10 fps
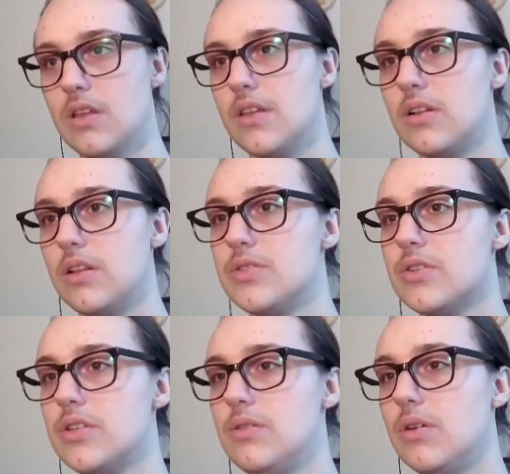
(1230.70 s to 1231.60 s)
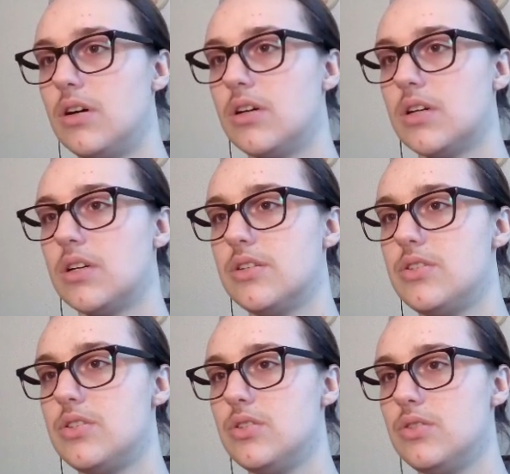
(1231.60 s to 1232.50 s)
the closer you are
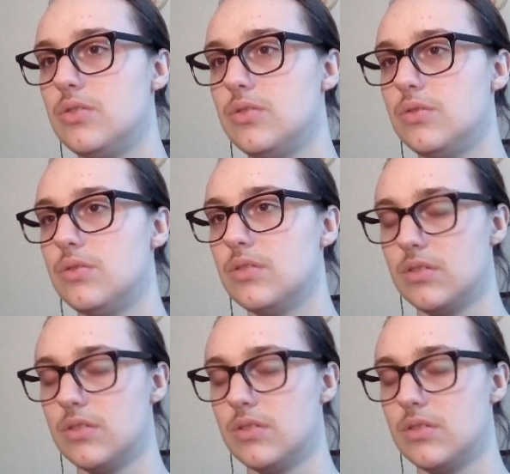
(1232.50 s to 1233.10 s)
to